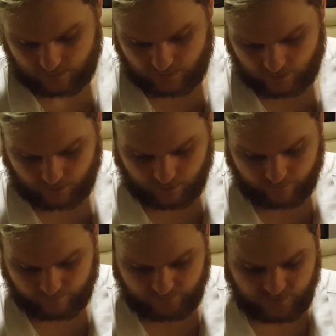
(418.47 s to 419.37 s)
So
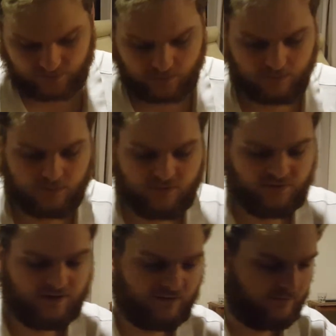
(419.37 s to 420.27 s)

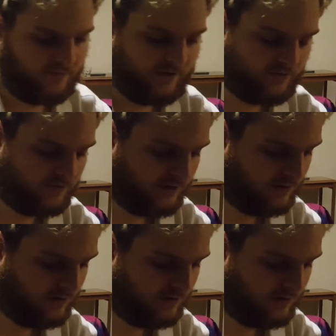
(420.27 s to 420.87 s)
that's it for the extra